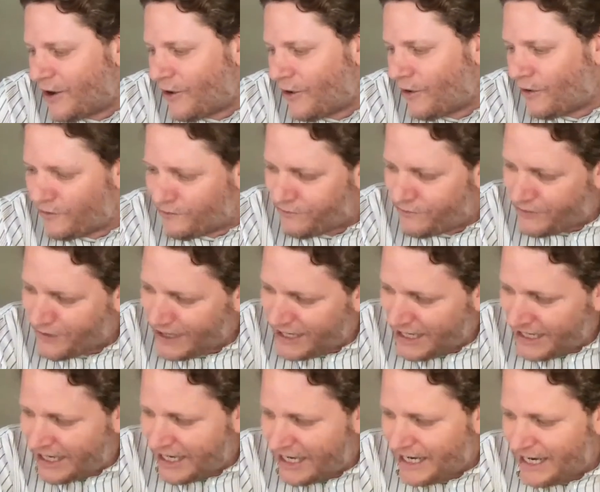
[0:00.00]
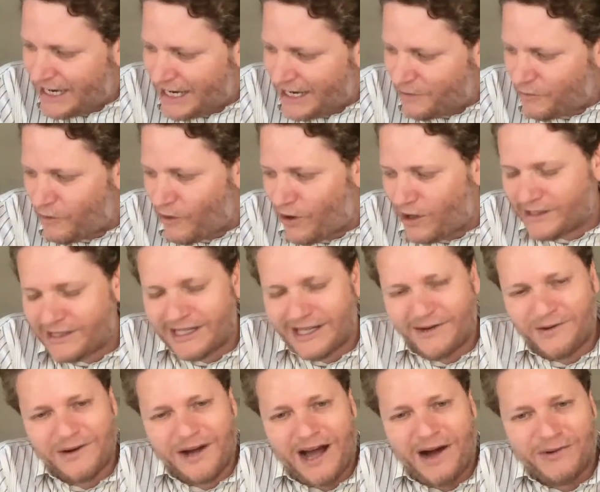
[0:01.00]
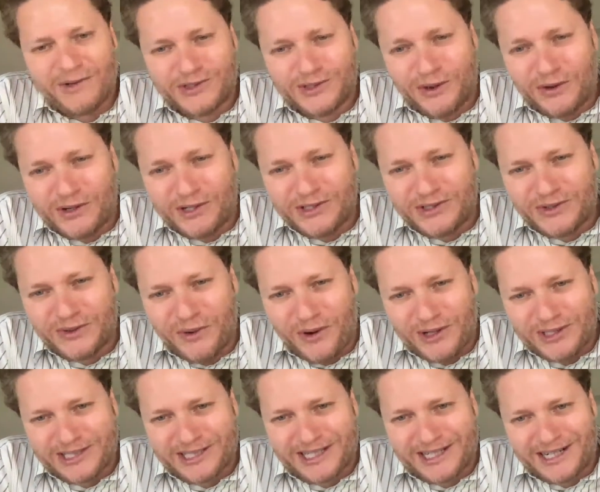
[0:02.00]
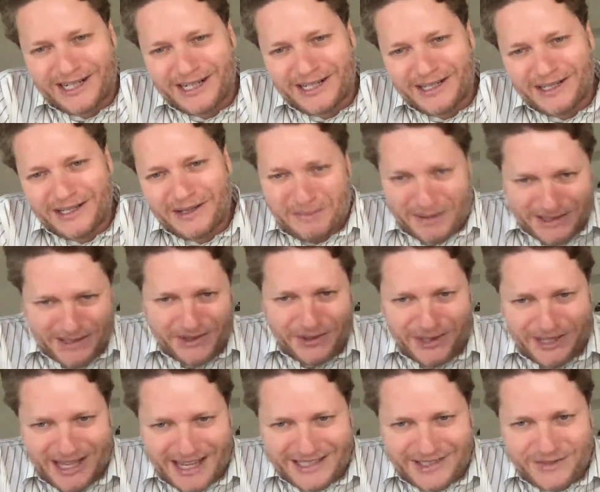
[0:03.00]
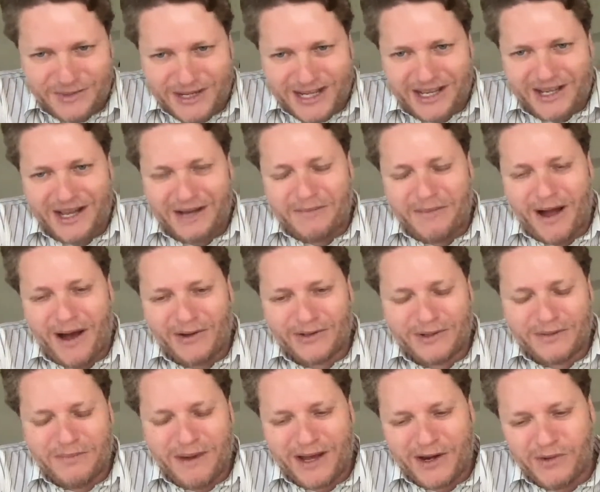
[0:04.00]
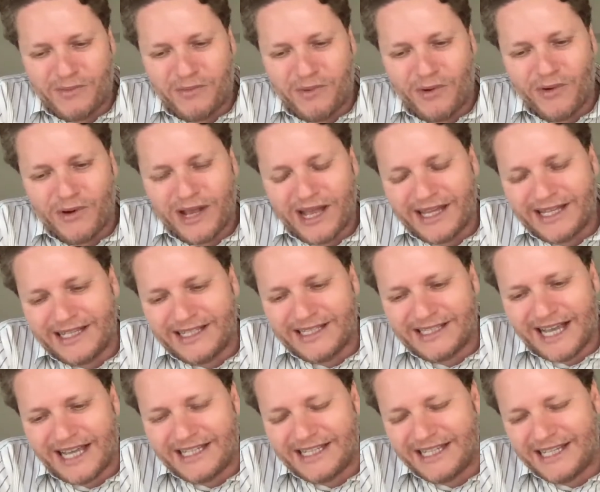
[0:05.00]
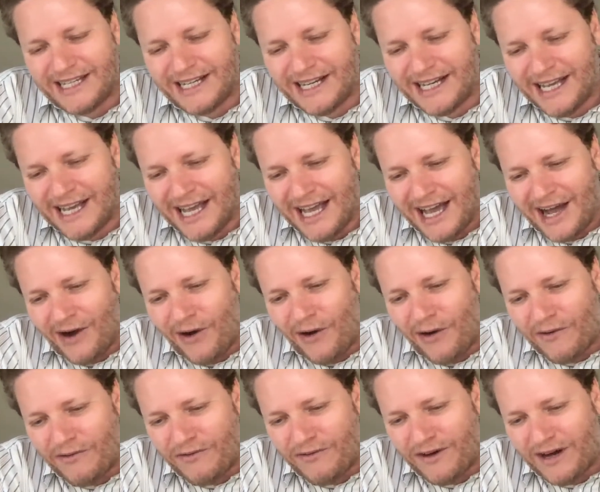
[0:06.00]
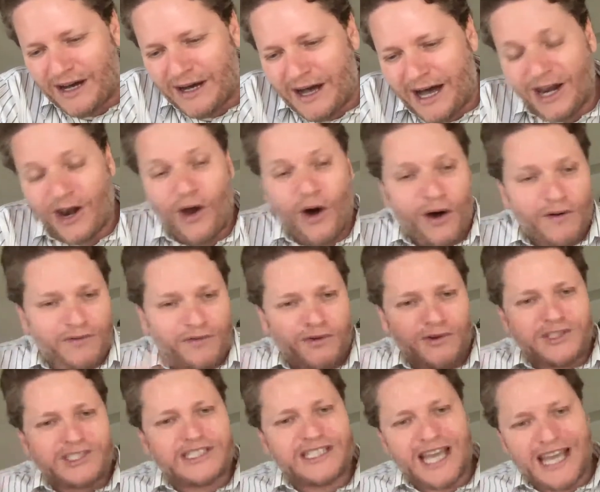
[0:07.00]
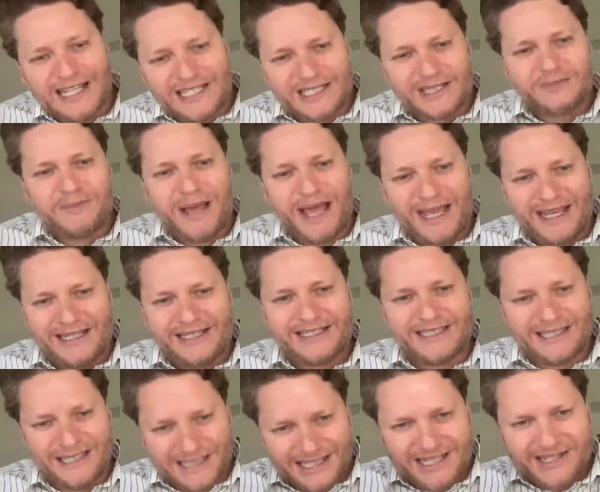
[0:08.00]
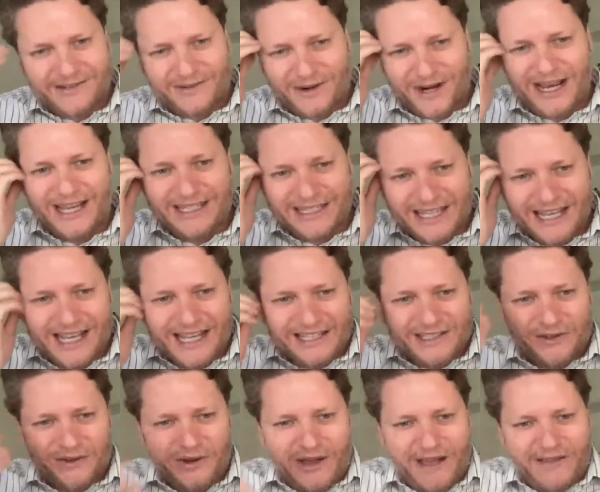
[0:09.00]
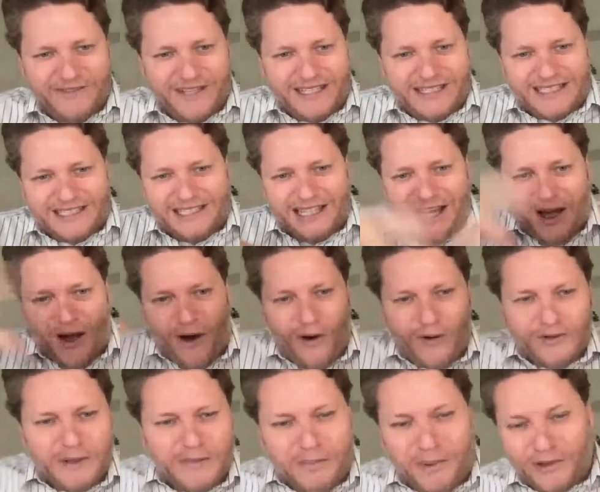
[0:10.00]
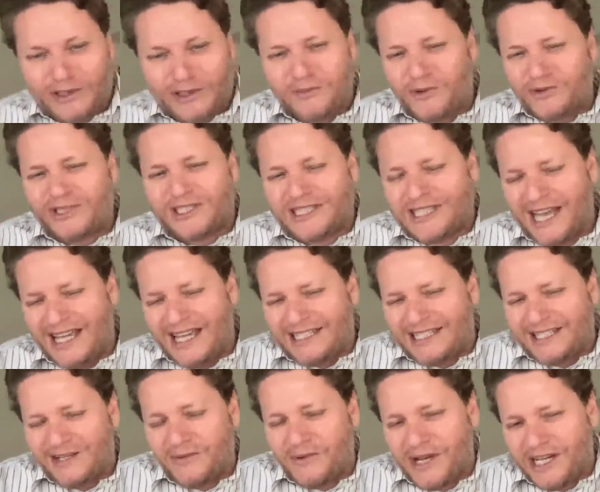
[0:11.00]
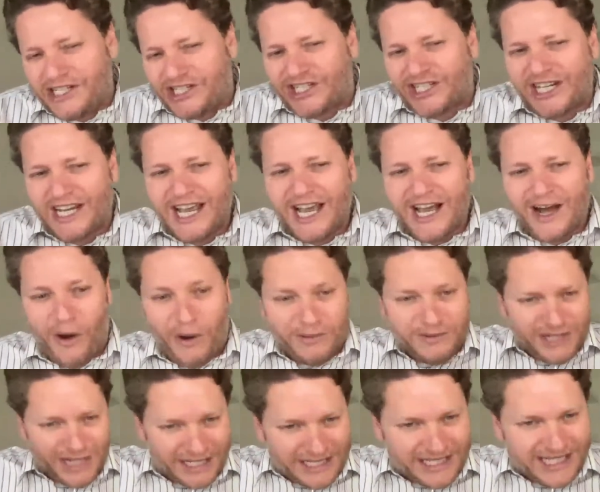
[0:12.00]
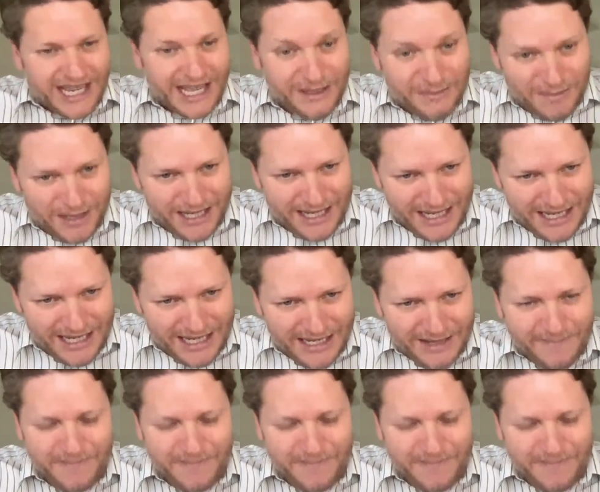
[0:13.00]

of what I was talking to Oscar Pastor last week about Mario Bunge and this idea of a lawful state space, right? So you have all the possible states in which objects can be.